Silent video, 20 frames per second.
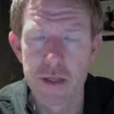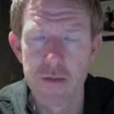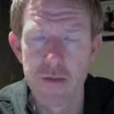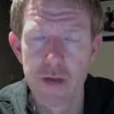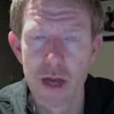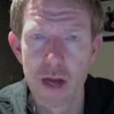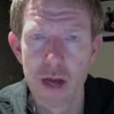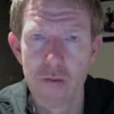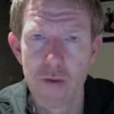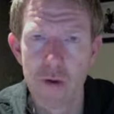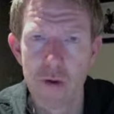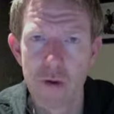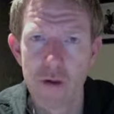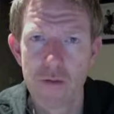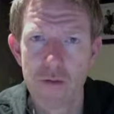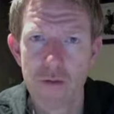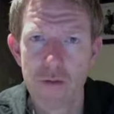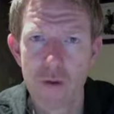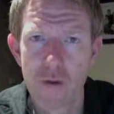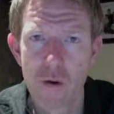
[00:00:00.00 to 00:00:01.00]
If you have more than
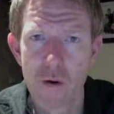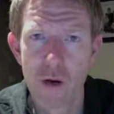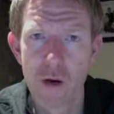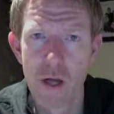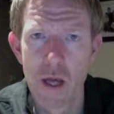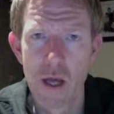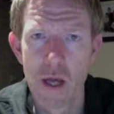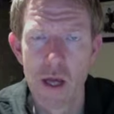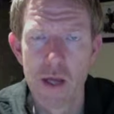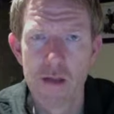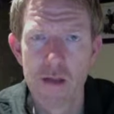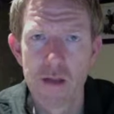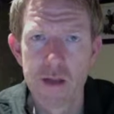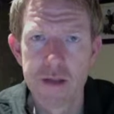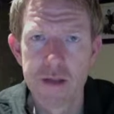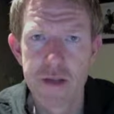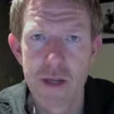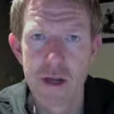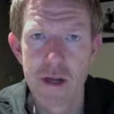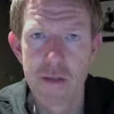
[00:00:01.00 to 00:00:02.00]
4, things
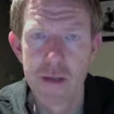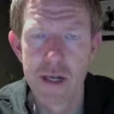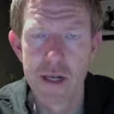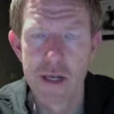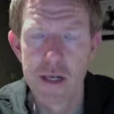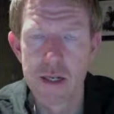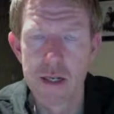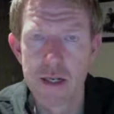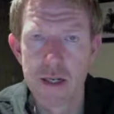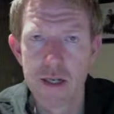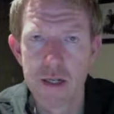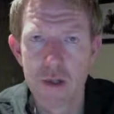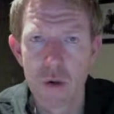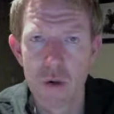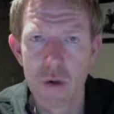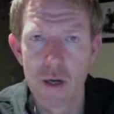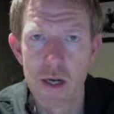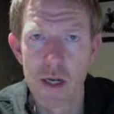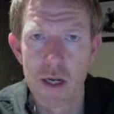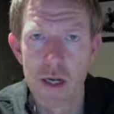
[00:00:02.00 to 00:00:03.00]
get a bit
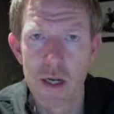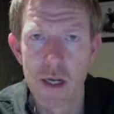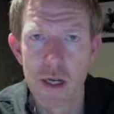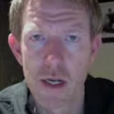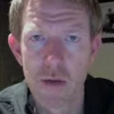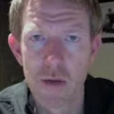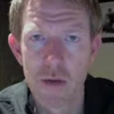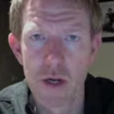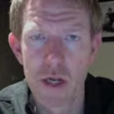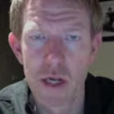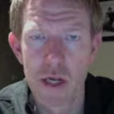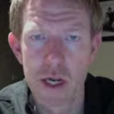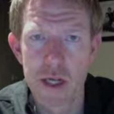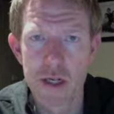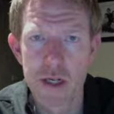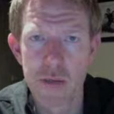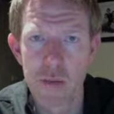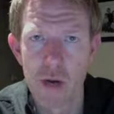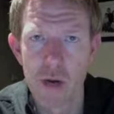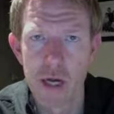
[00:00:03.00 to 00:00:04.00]
disorderly,
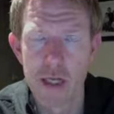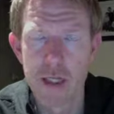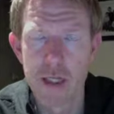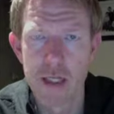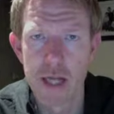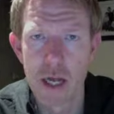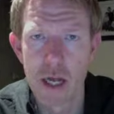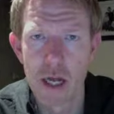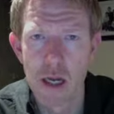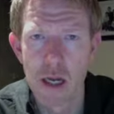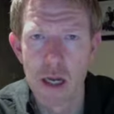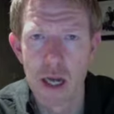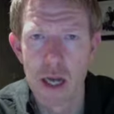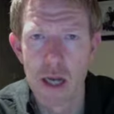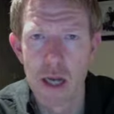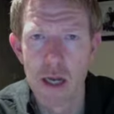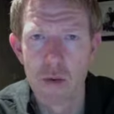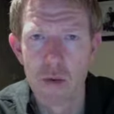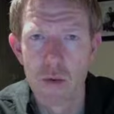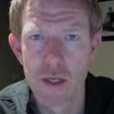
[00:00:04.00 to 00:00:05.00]
communication breaks down,
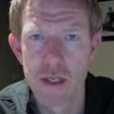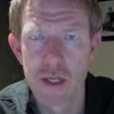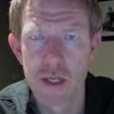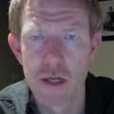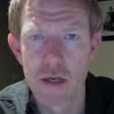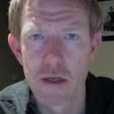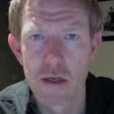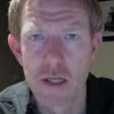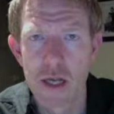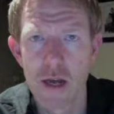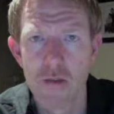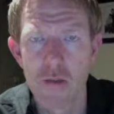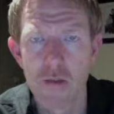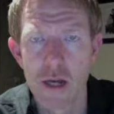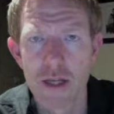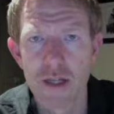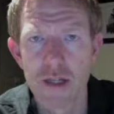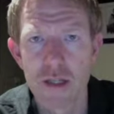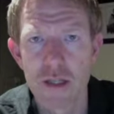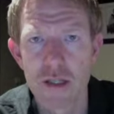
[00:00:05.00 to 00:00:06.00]
and we tend not to have
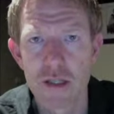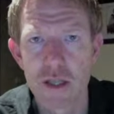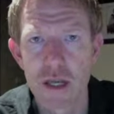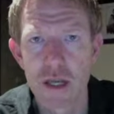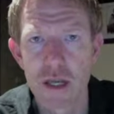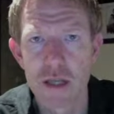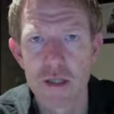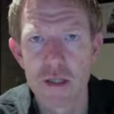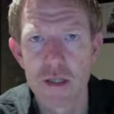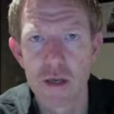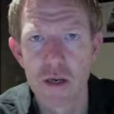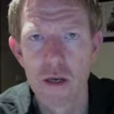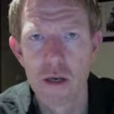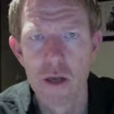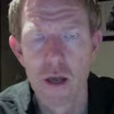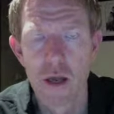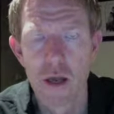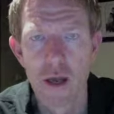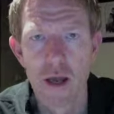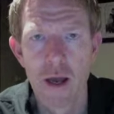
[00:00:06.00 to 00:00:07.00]
much success. So
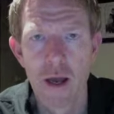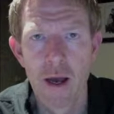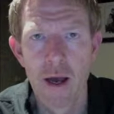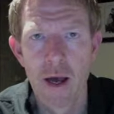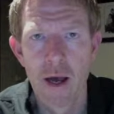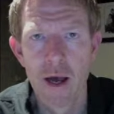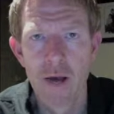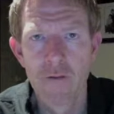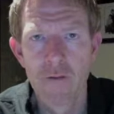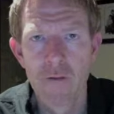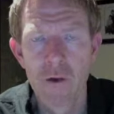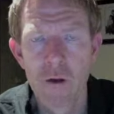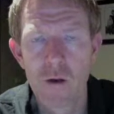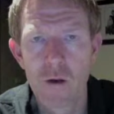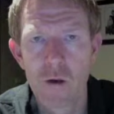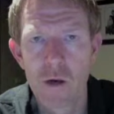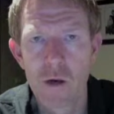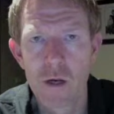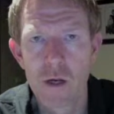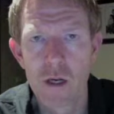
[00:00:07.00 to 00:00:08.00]
if you could
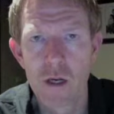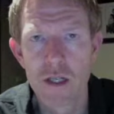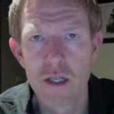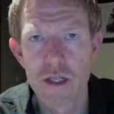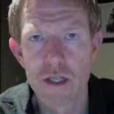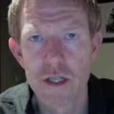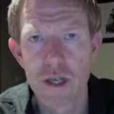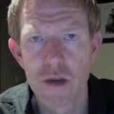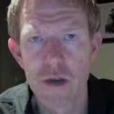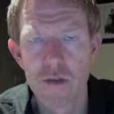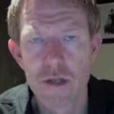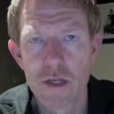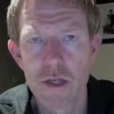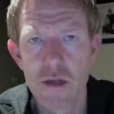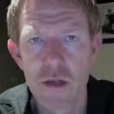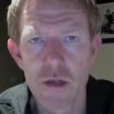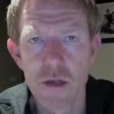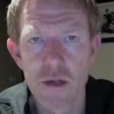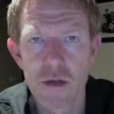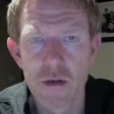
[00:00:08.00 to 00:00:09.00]
organise yourselves into
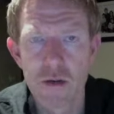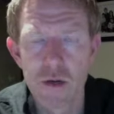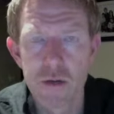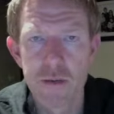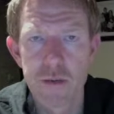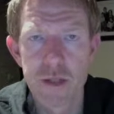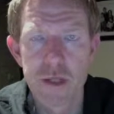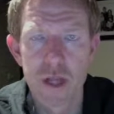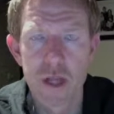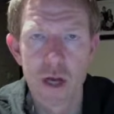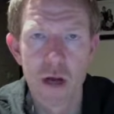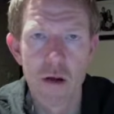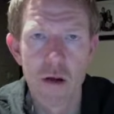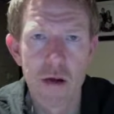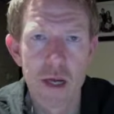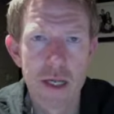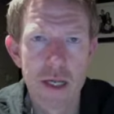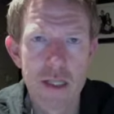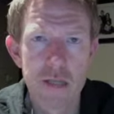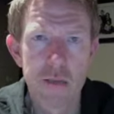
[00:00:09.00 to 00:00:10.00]
those groups, they don't
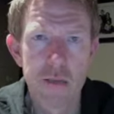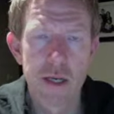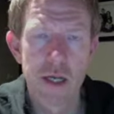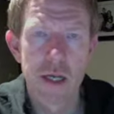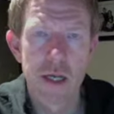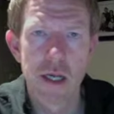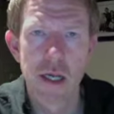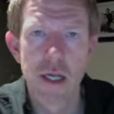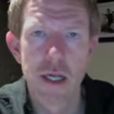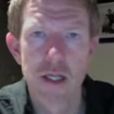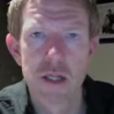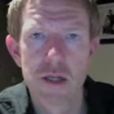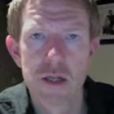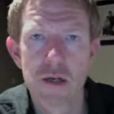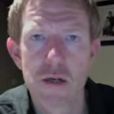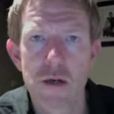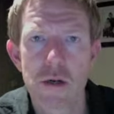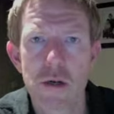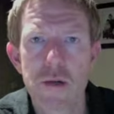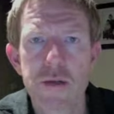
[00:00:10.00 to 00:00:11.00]
need to be in
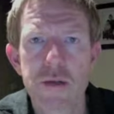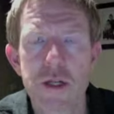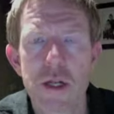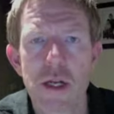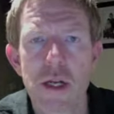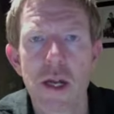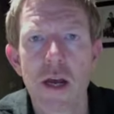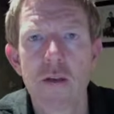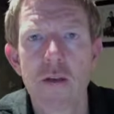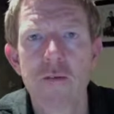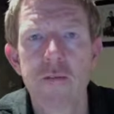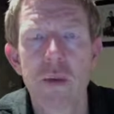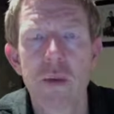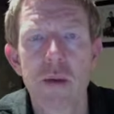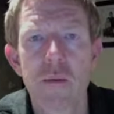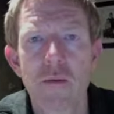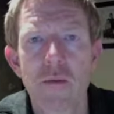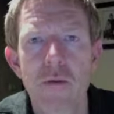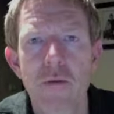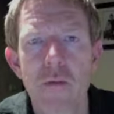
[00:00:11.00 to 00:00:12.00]
tute groups. You can have
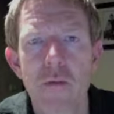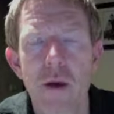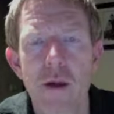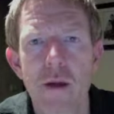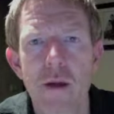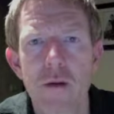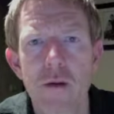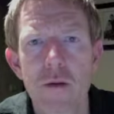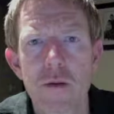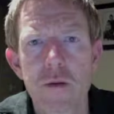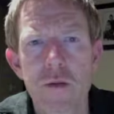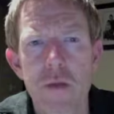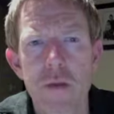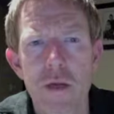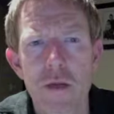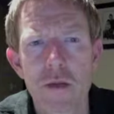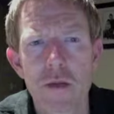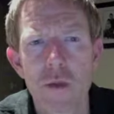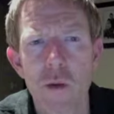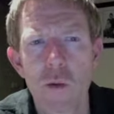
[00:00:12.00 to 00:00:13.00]
people from other groups
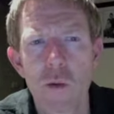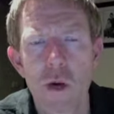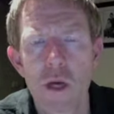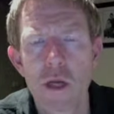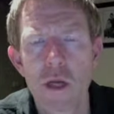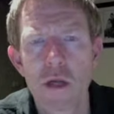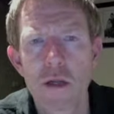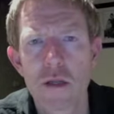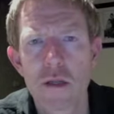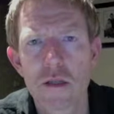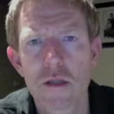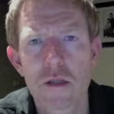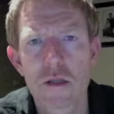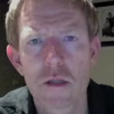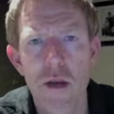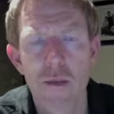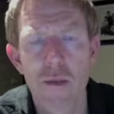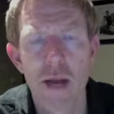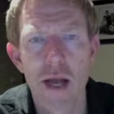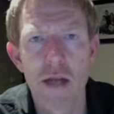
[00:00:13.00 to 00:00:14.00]
because you'll be working on this
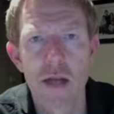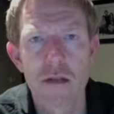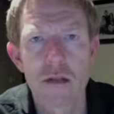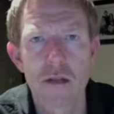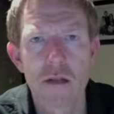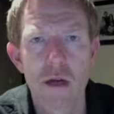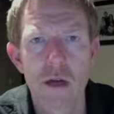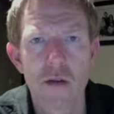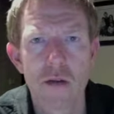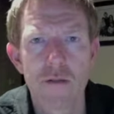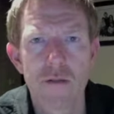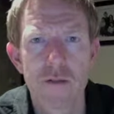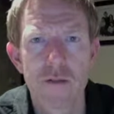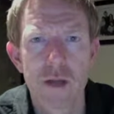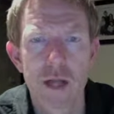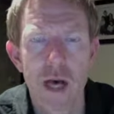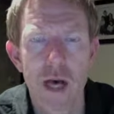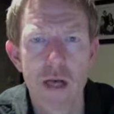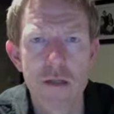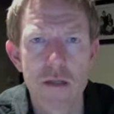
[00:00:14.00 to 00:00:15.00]
assignment outside of
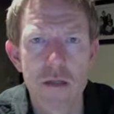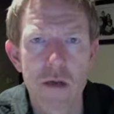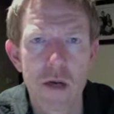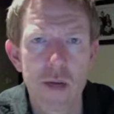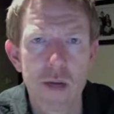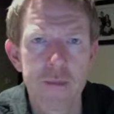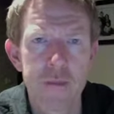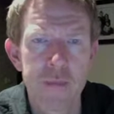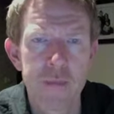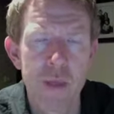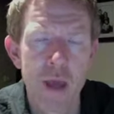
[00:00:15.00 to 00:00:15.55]
class time.